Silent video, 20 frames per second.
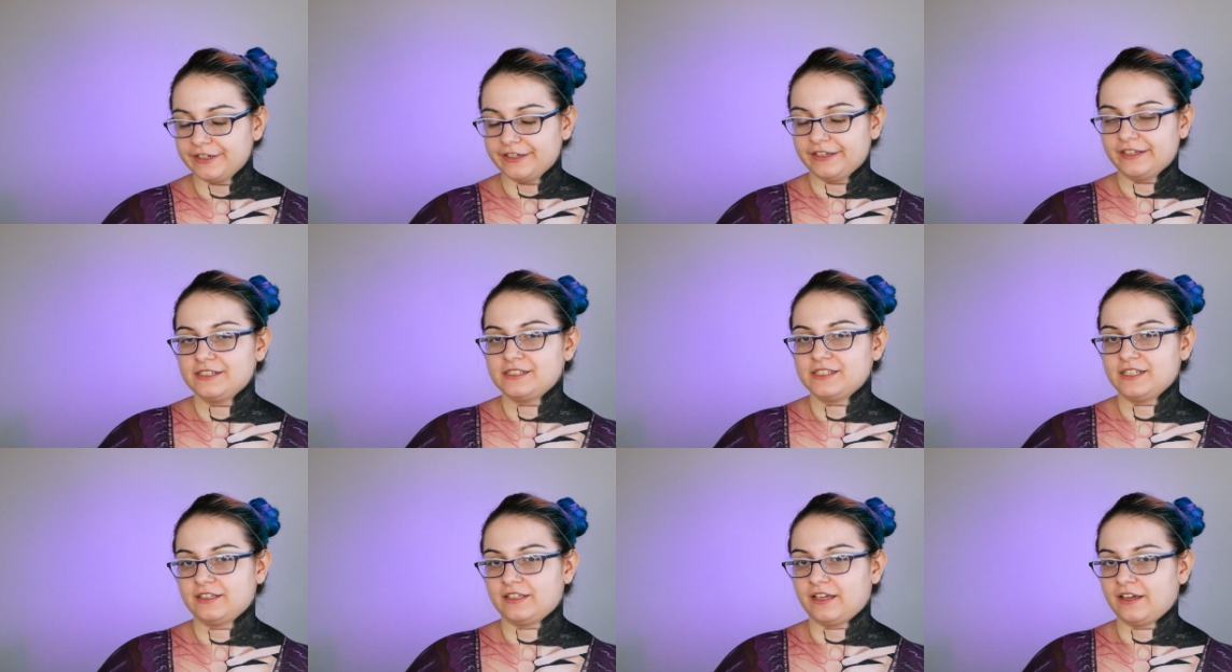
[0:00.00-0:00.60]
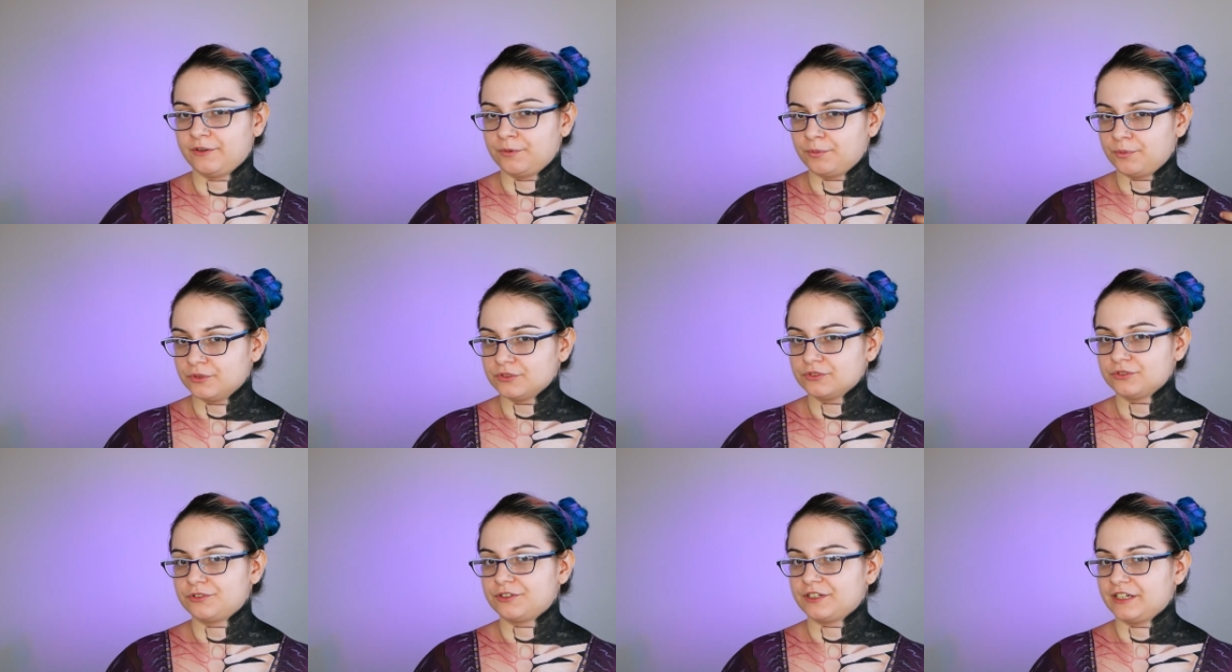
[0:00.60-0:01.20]
is that I want
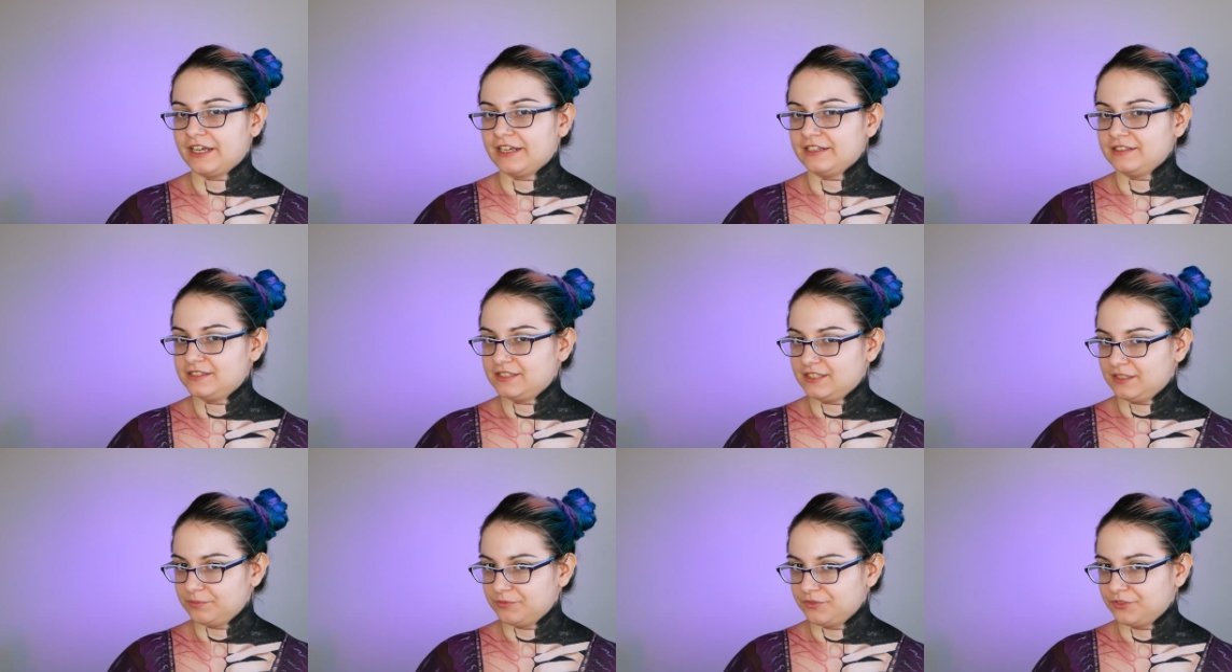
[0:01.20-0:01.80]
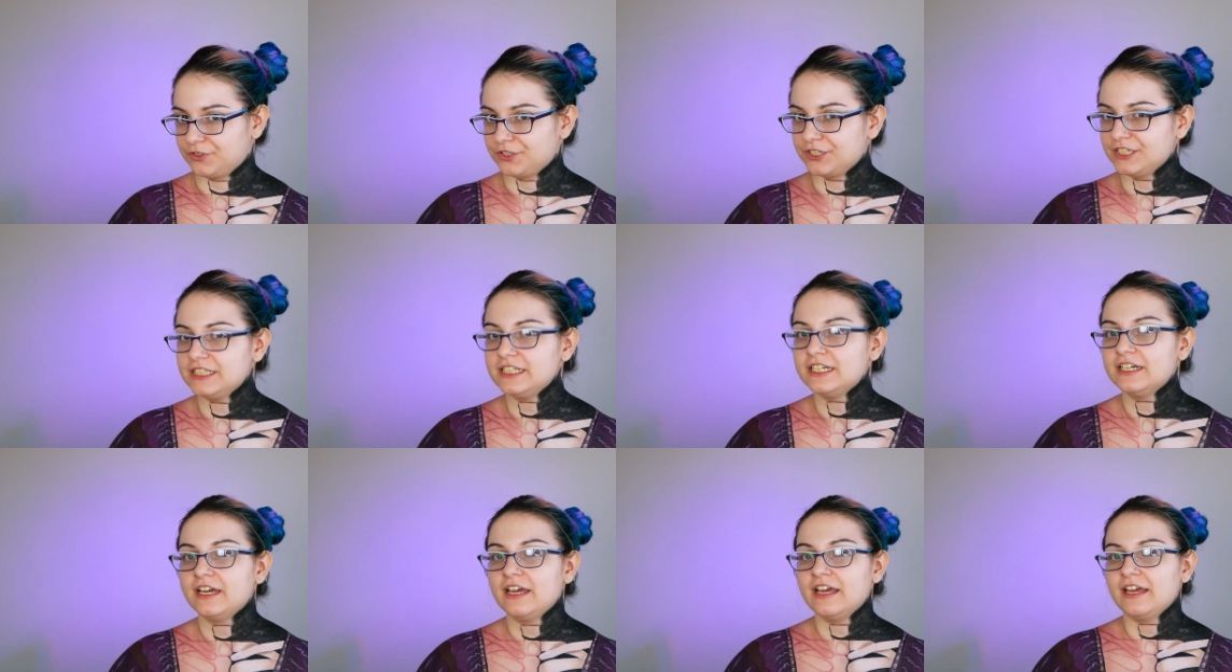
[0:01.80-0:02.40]
to create some void
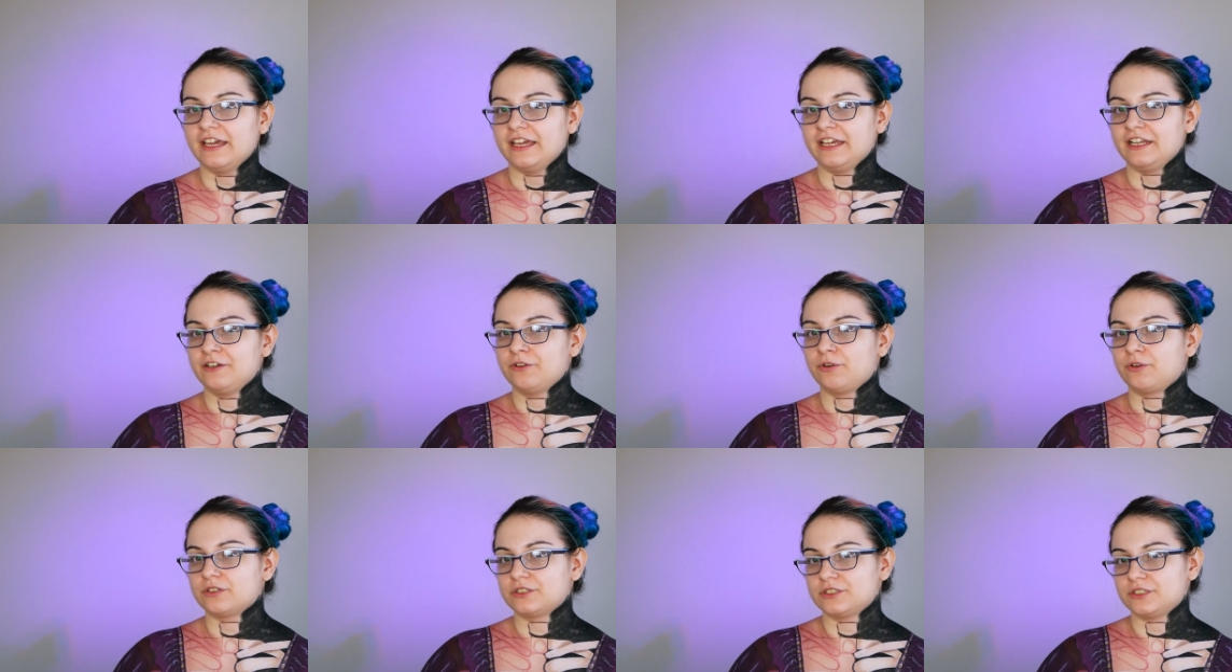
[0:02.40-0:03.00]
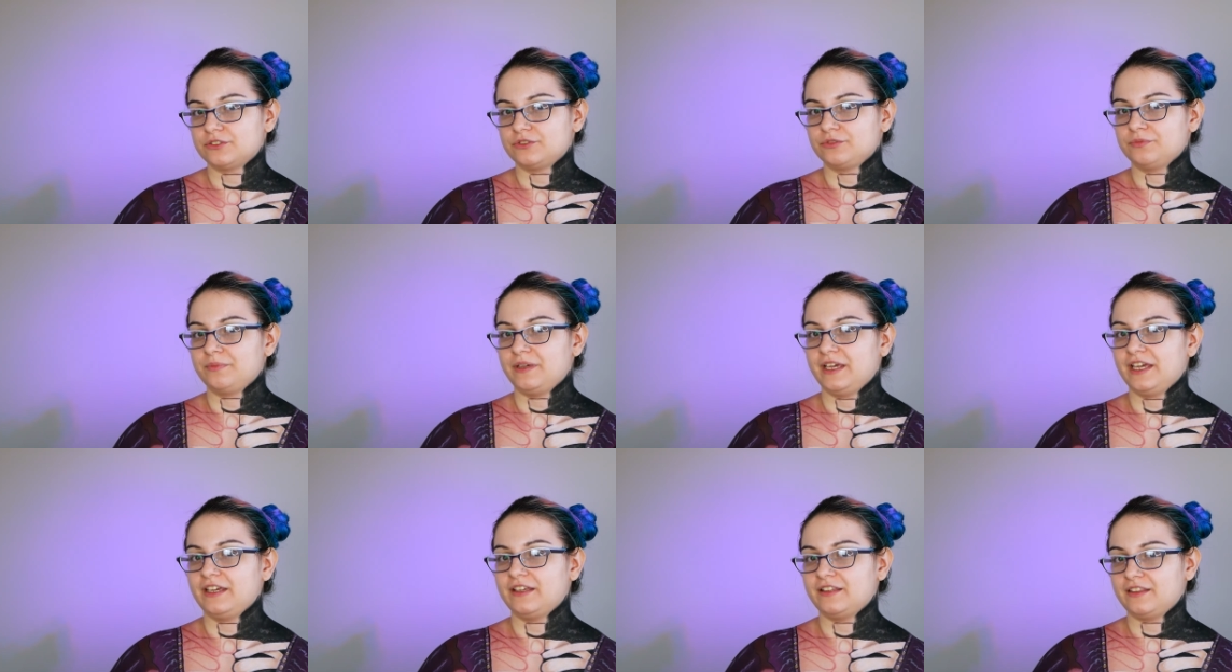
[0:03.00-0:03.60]
in order to
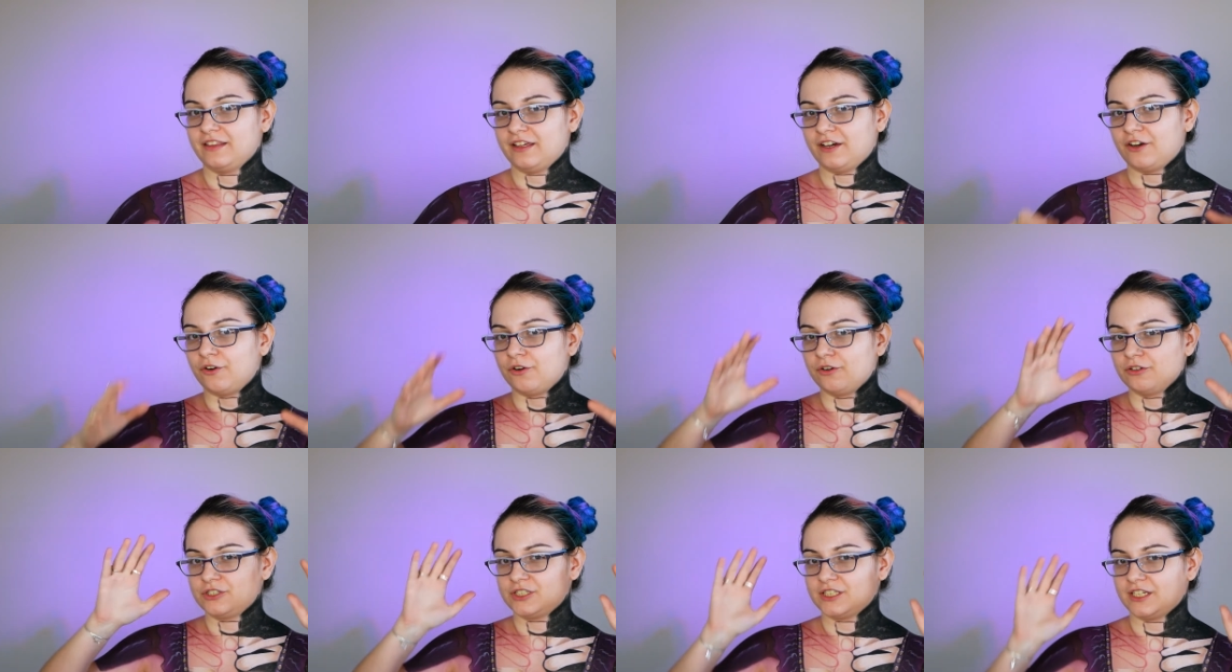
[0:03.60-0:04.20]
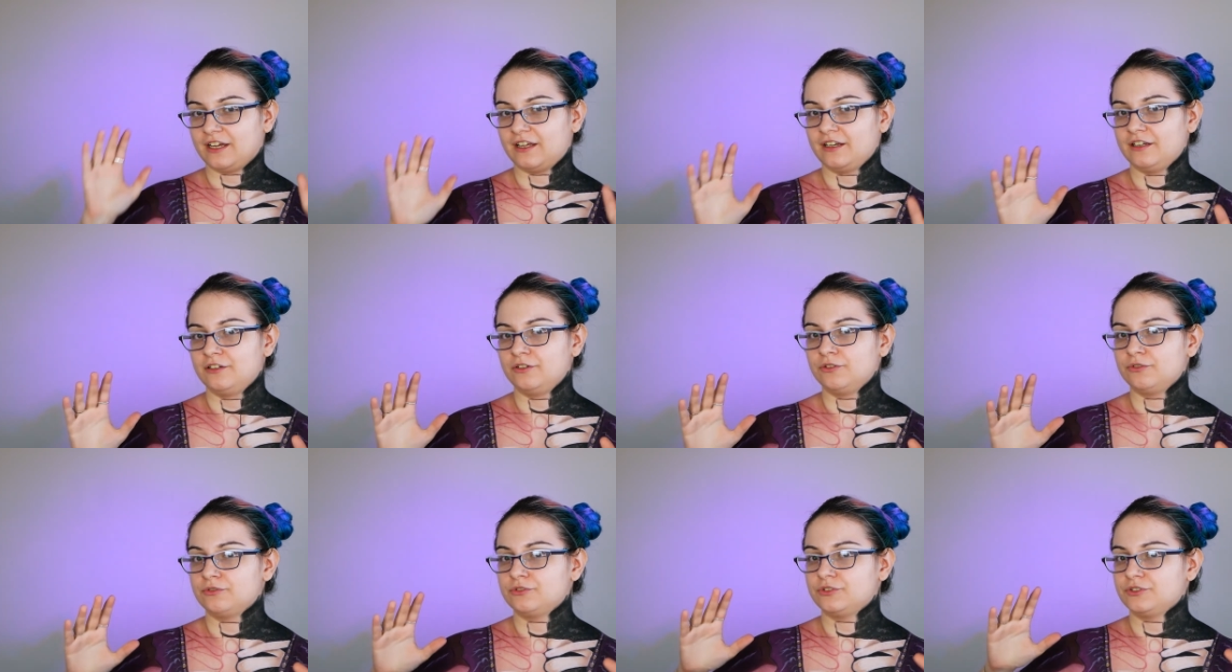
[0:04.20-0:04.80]
make the whole skull
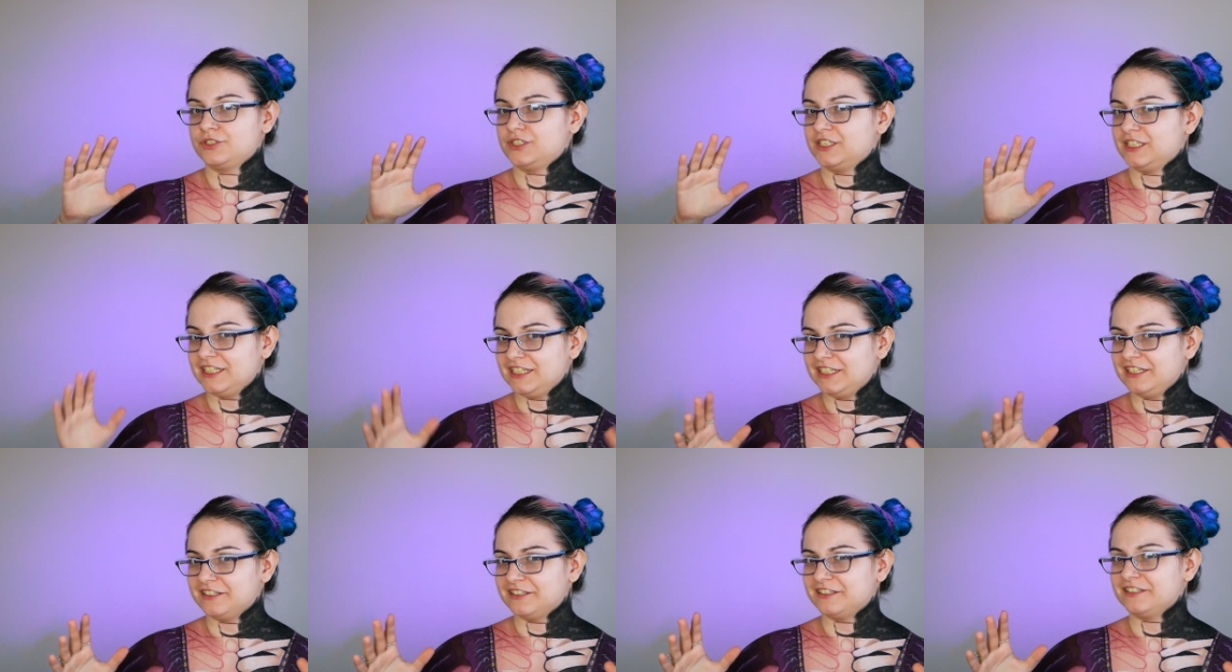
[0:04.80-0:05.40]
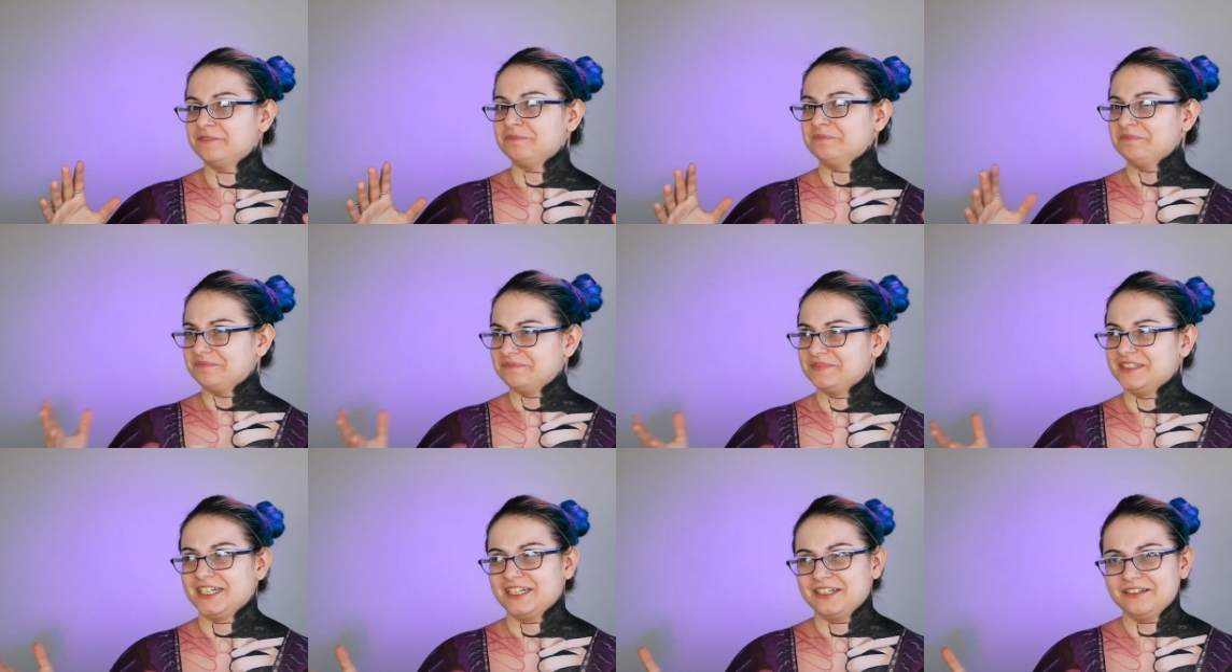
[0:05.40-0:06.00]
look skinnier,
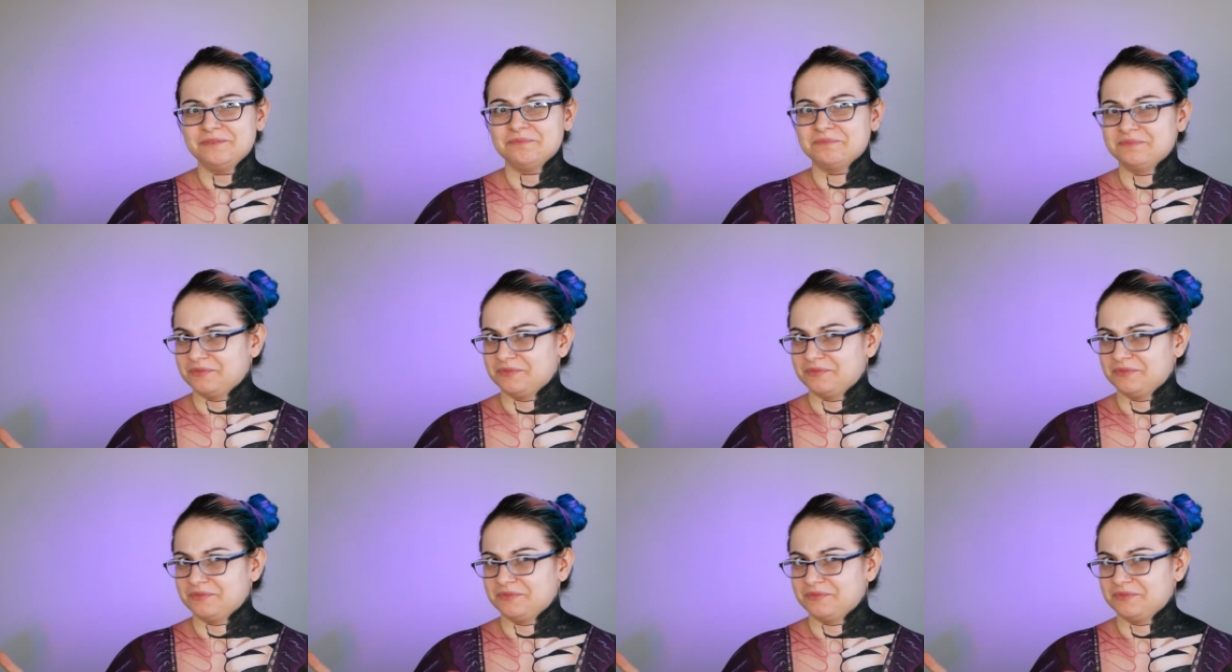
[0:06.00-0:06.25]
yeah,